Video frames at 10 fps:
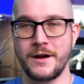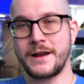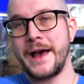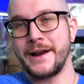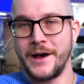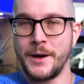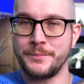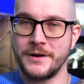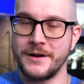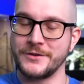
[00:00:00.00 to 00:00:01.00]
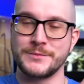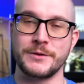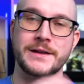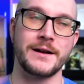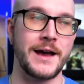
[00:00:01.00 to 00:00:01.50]
Care guide up here, I'll just put
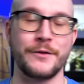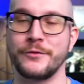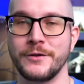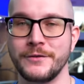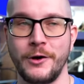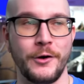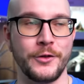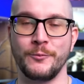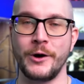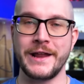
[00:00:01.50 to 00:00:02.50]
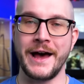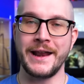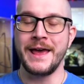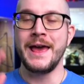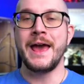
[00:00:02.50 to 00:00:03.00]
a care guide for all of them, why
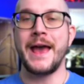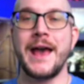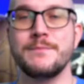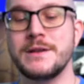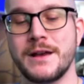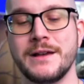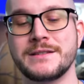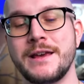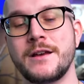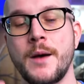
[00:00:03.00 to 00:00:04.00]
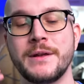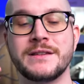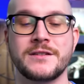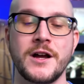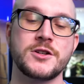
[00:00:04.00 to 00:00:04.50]
not? And because they come in
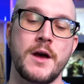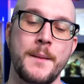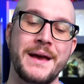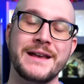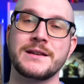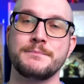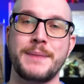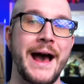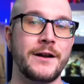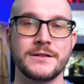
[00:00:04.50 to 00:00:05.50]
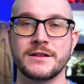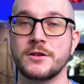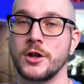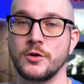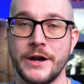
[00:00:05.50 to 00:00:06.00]
such amazing patterns and
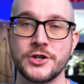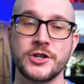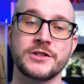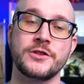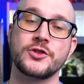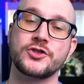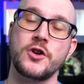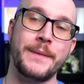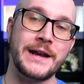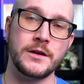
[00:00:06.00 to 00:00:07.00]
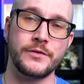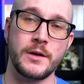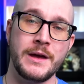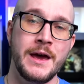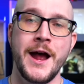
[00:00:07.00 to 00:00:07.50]
colorations and there's so many of
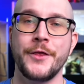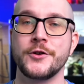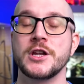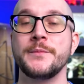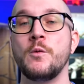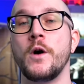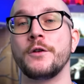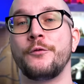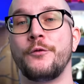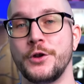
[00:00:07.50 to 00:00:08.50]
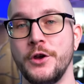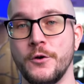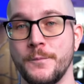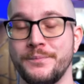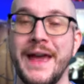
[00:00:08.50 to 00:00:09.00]
them, there's gonna be one for
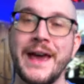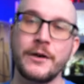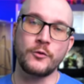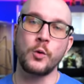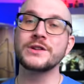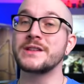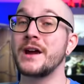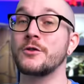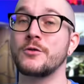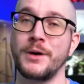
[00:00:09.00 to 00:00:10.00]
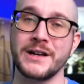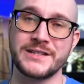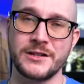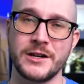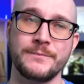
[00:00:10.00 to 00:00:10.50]
you. And of course, they are
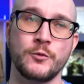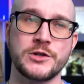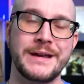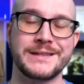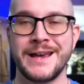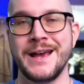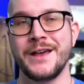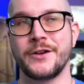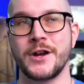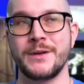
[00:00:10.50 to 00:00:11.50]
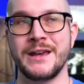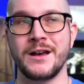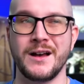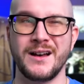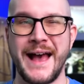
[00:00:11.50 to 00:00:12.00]
crepuscular, which means they're gonna be
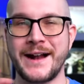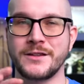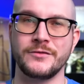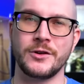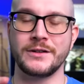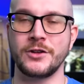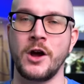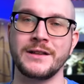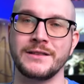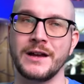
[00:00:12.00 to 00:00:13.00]
active during dawn,